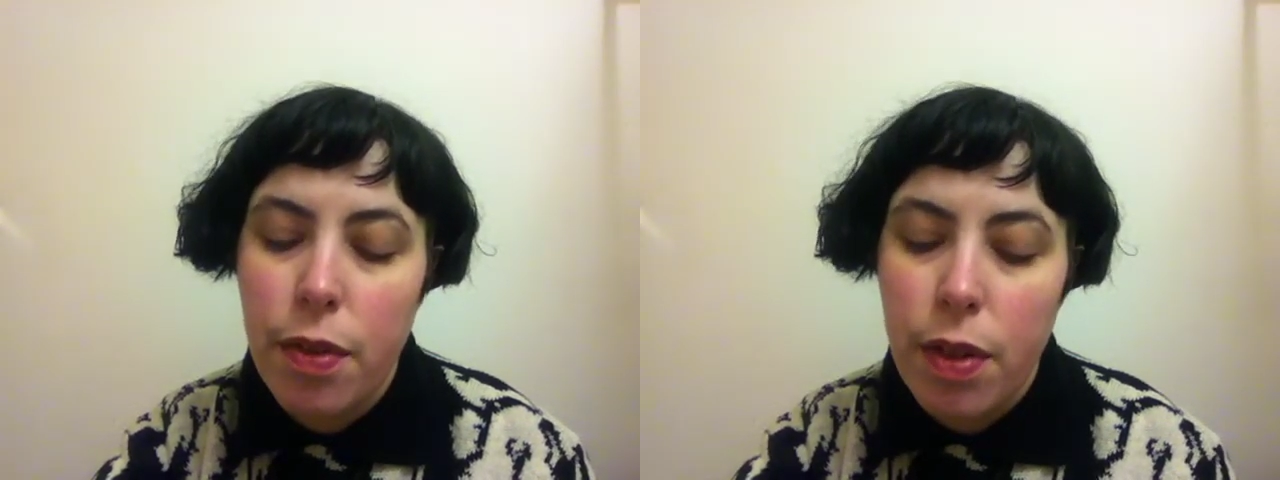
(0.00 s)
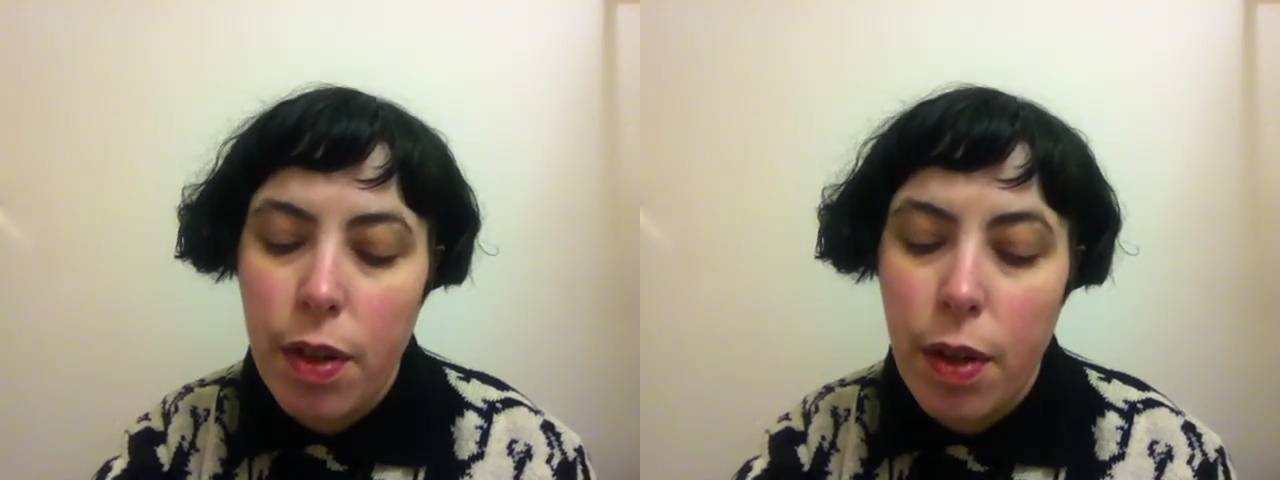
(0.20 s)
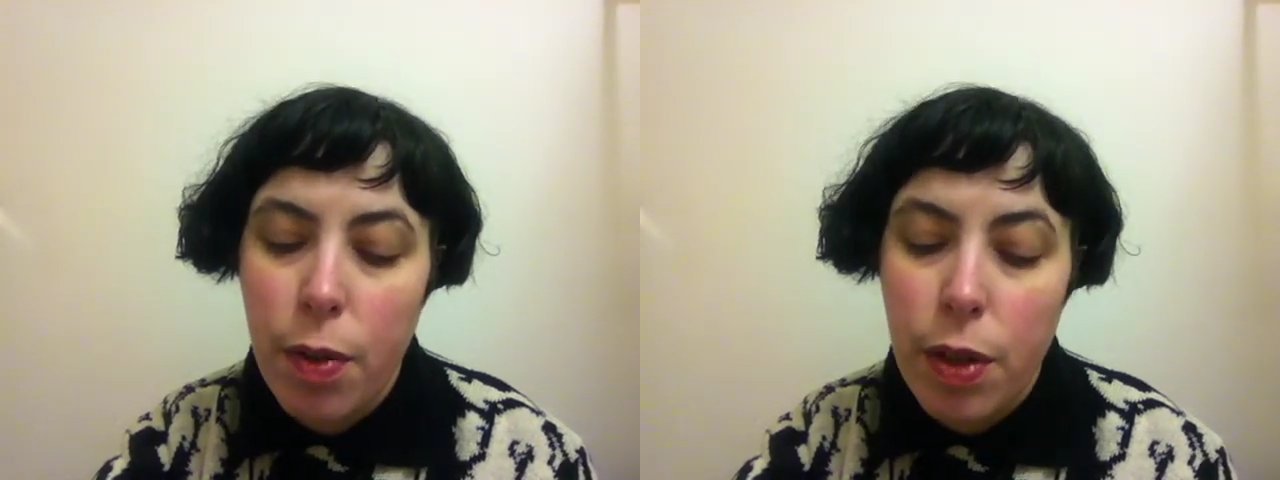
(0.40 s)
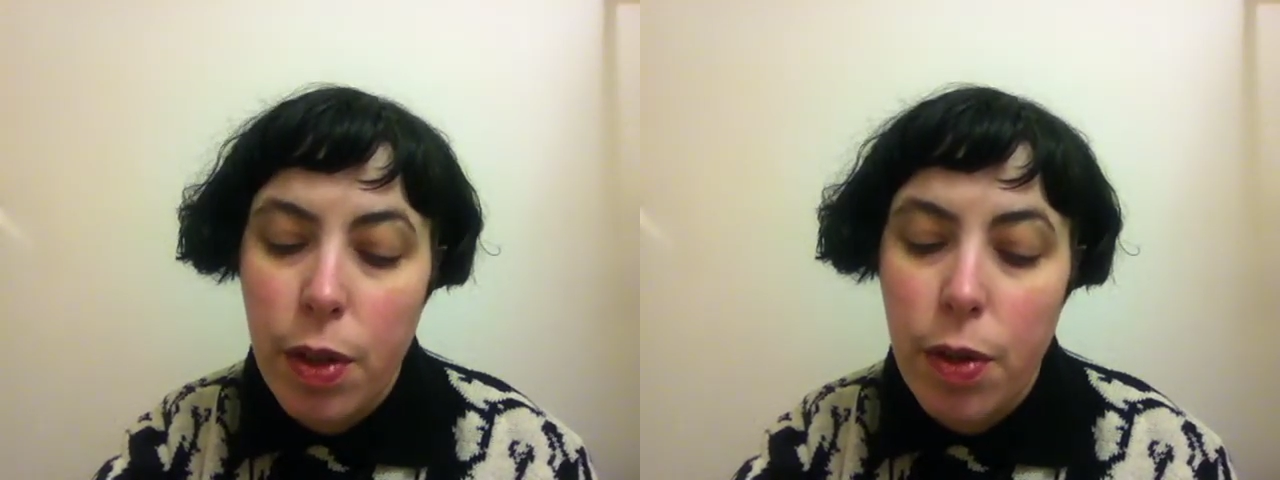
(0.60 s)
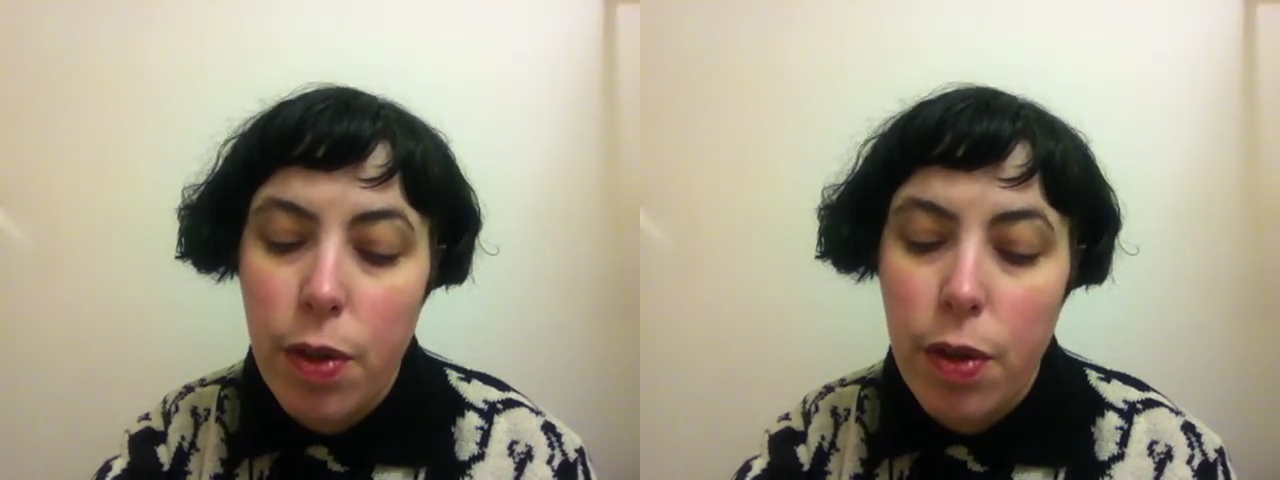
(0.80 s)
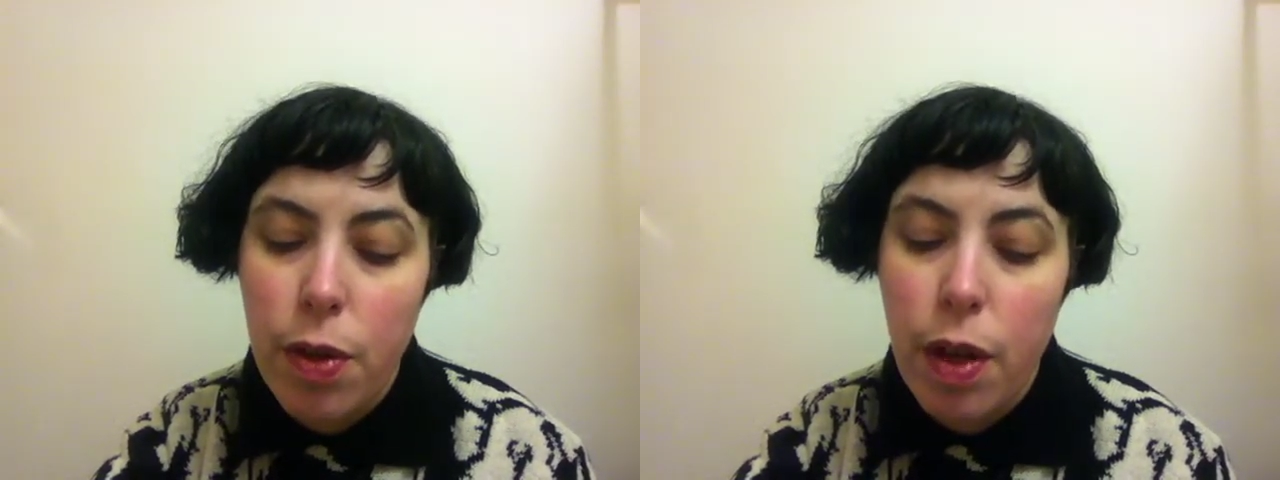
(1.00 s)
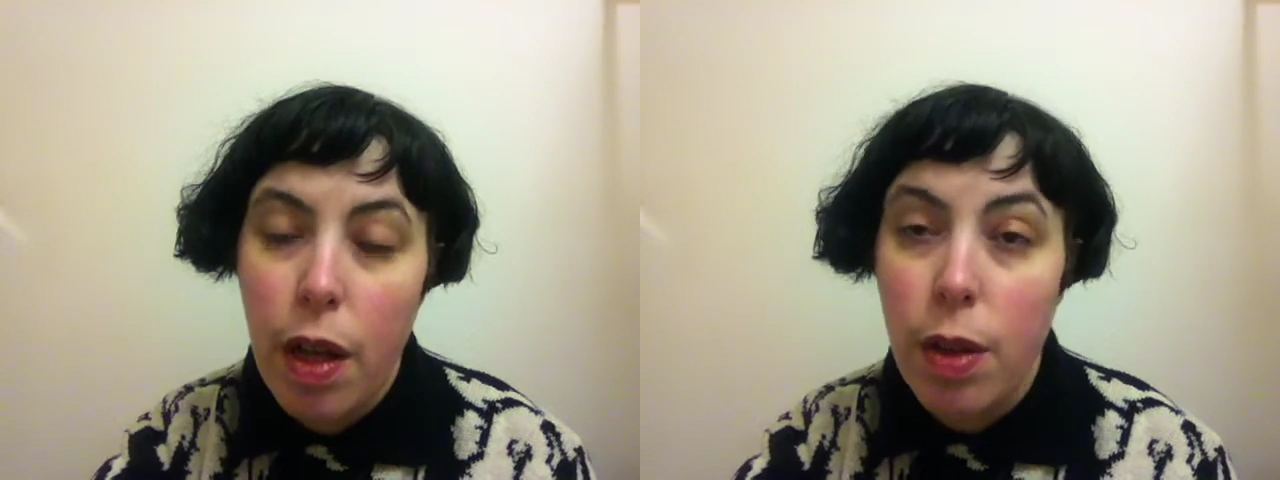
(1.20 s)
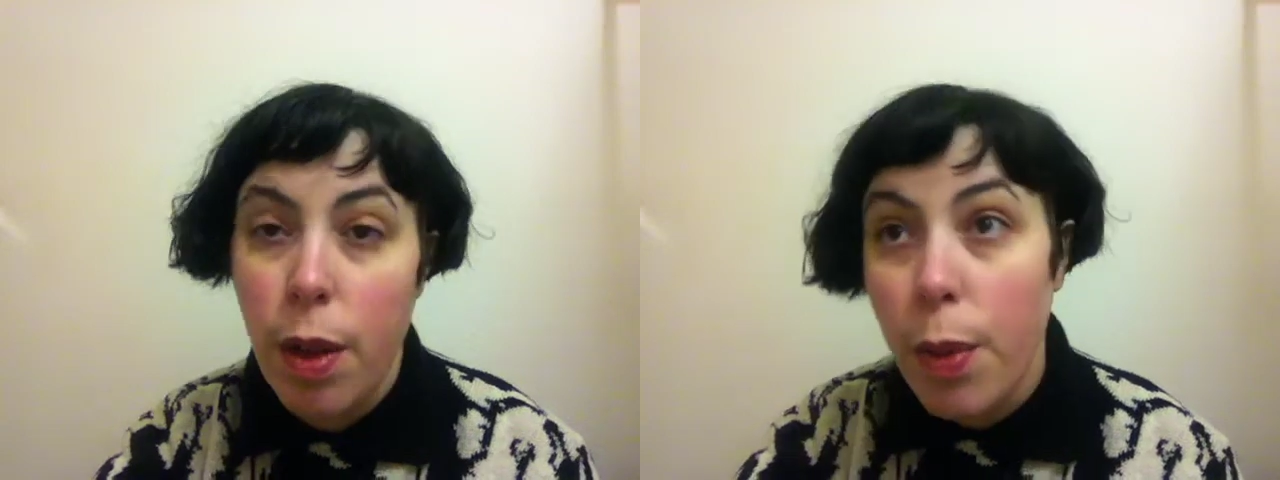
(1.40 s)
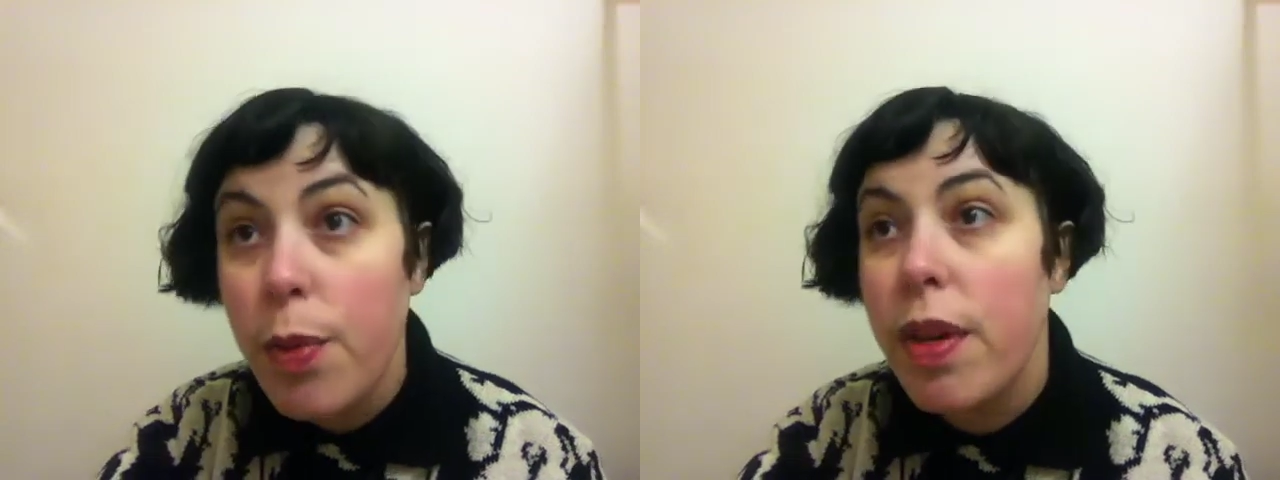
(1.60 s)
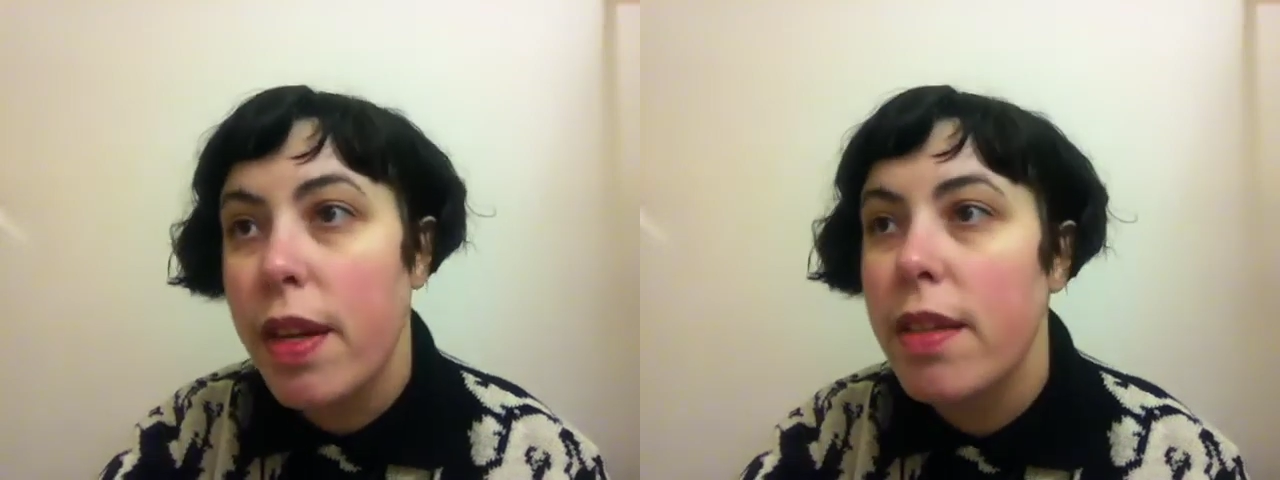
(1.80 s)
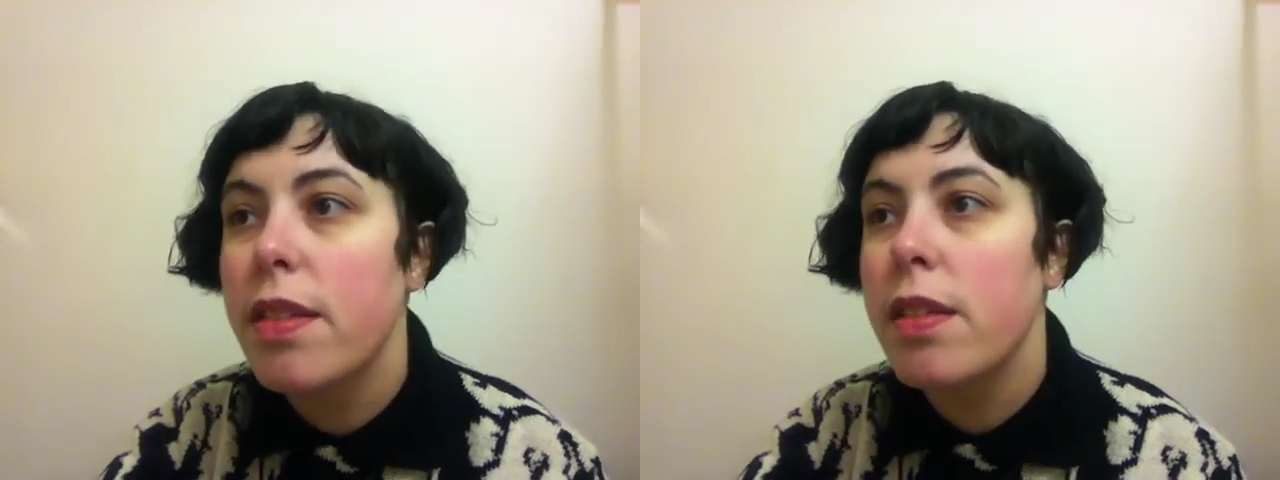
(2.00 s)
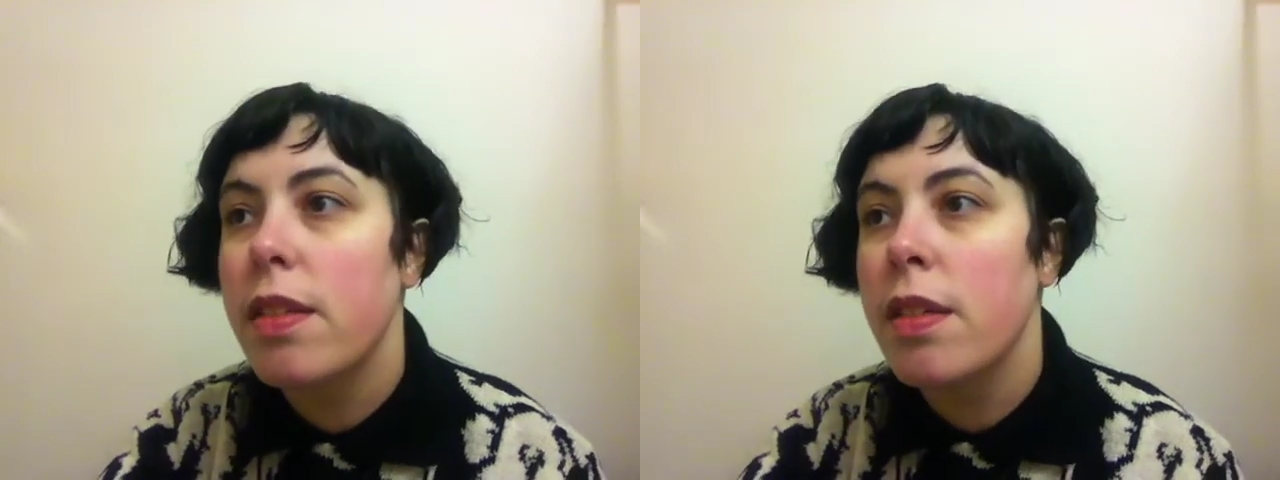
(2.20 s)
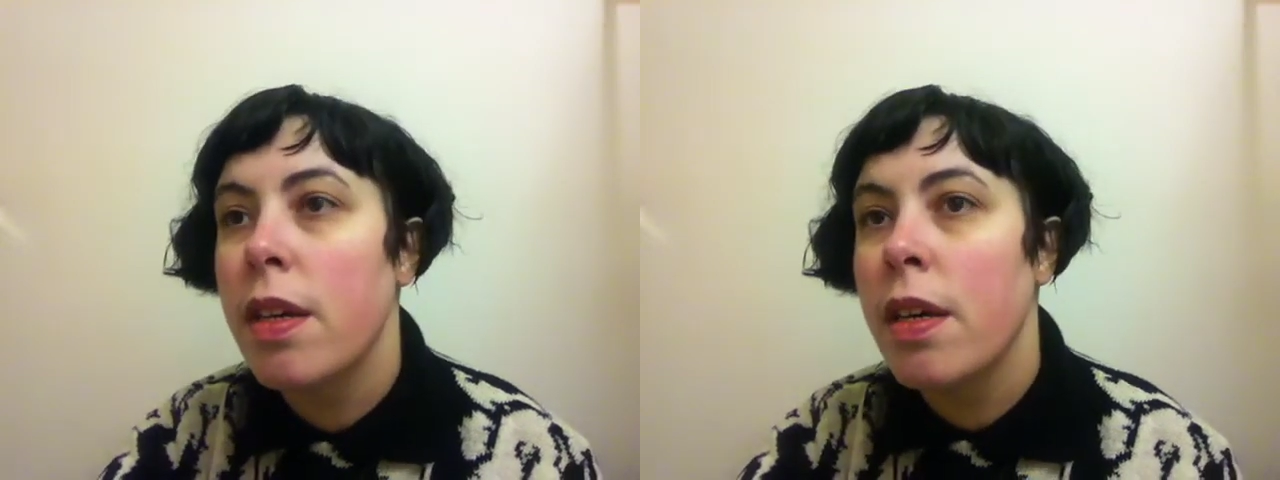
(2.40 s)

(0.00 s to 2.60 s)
you know, your aloneness